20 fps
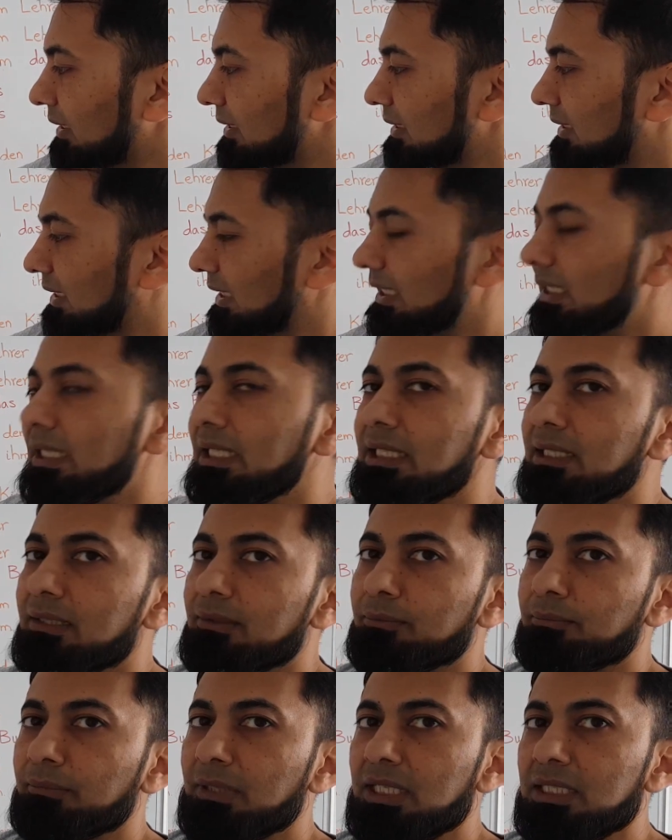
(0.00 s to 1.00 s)
sie
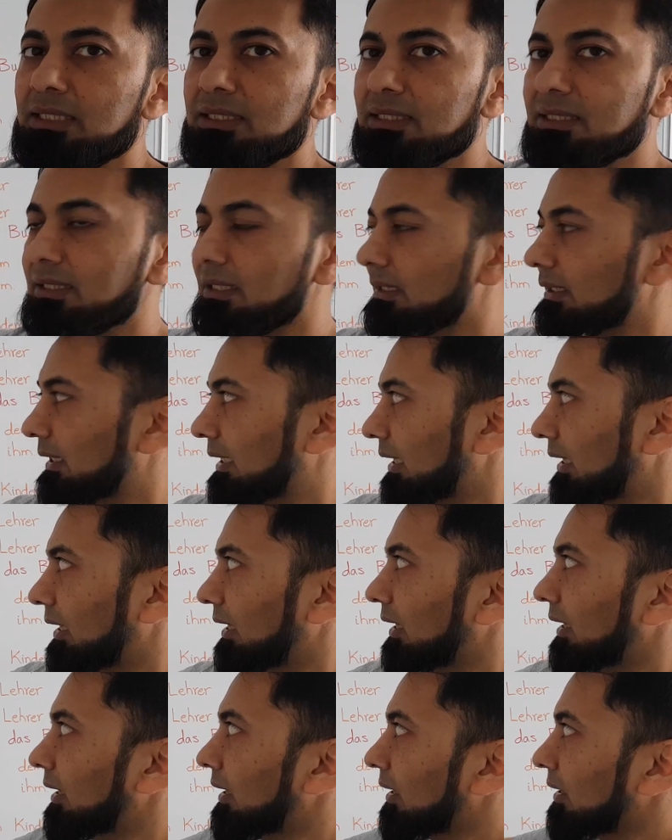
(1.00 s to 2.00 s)
means
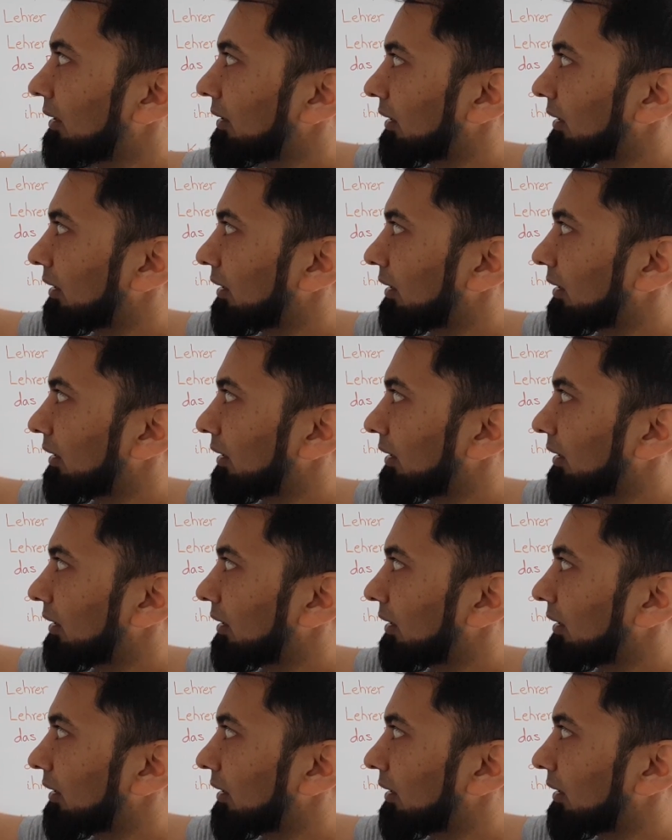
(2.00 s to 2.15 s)
they.